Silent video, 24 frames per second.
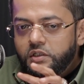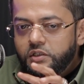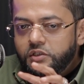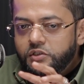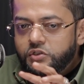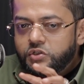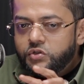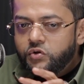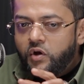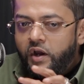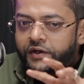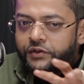
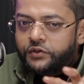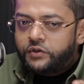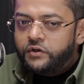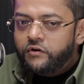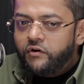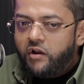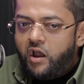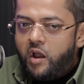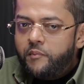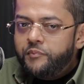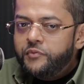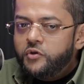try to
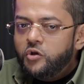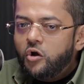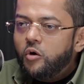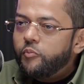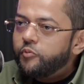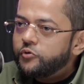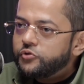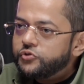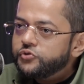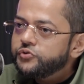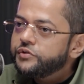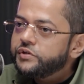grab the
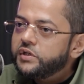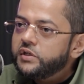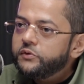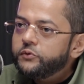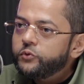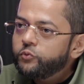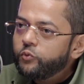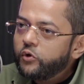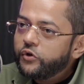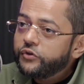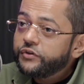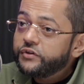opportunity with
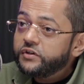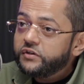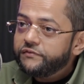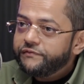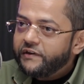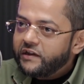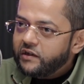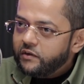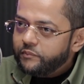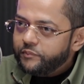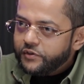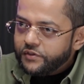one of the
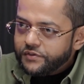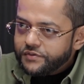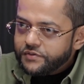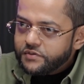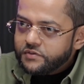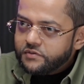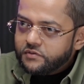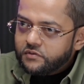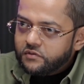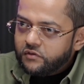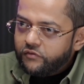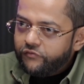
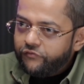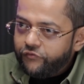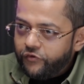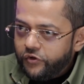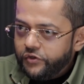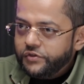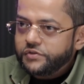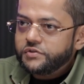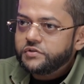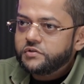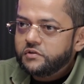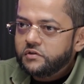developers
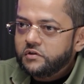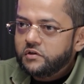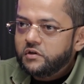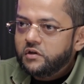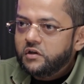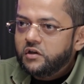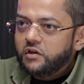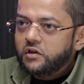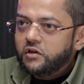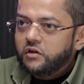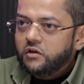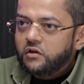first.
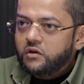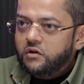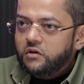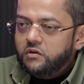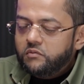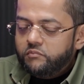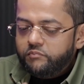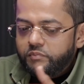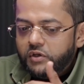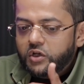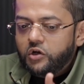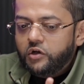
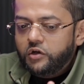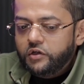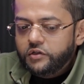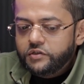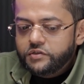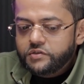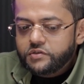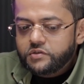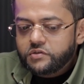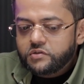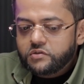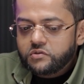
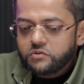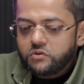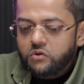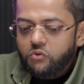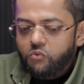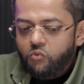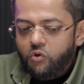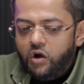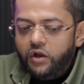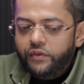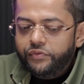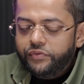Because
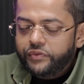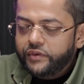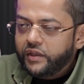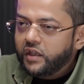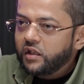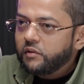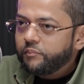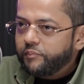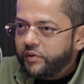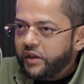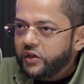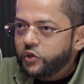one,
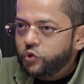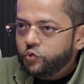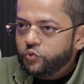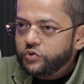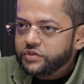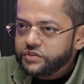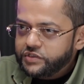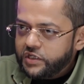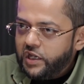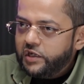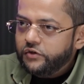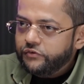they'll pay you a
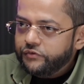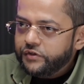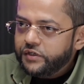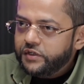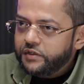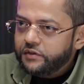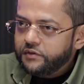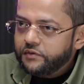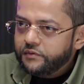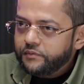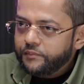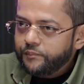salary.
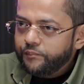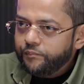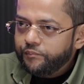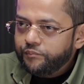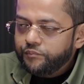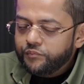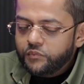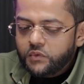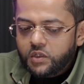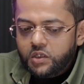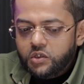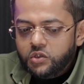
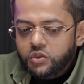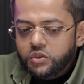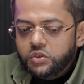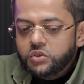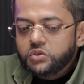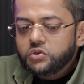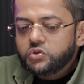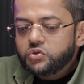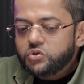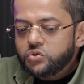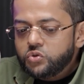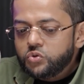
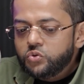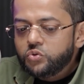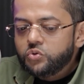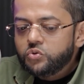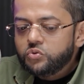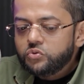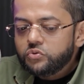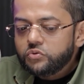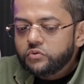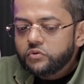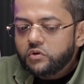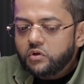
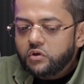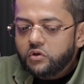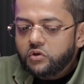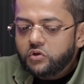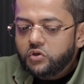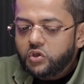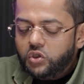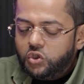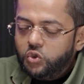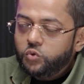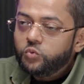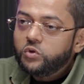Two,
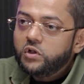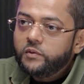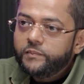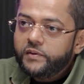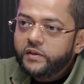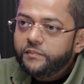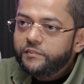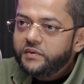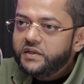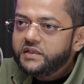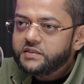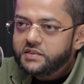you will be
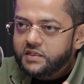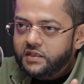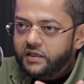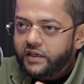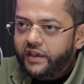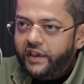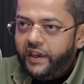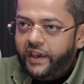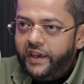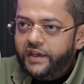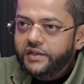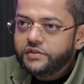meeting
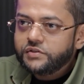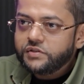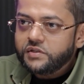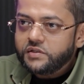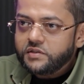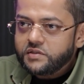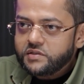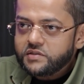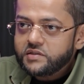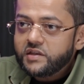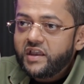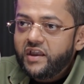
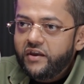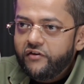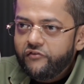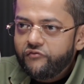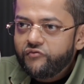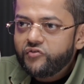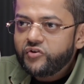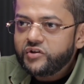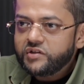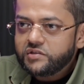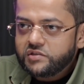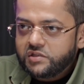agents
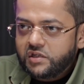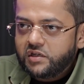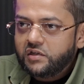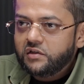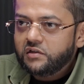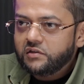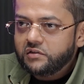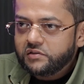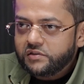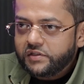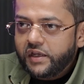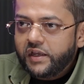every
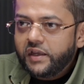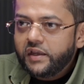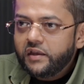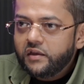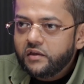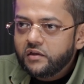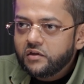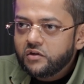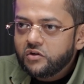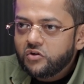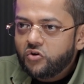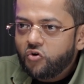single day
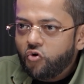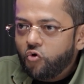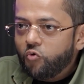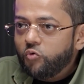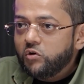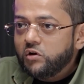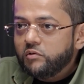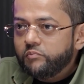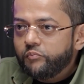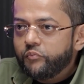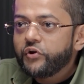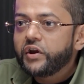who
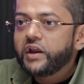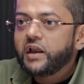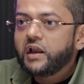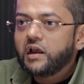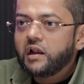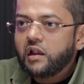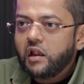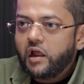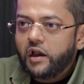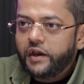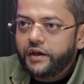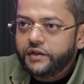will bring
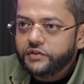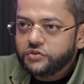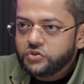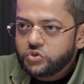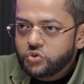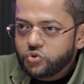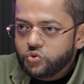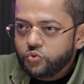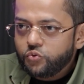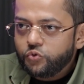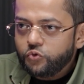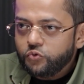clients
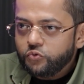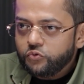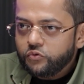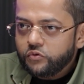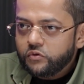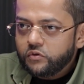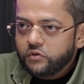to you,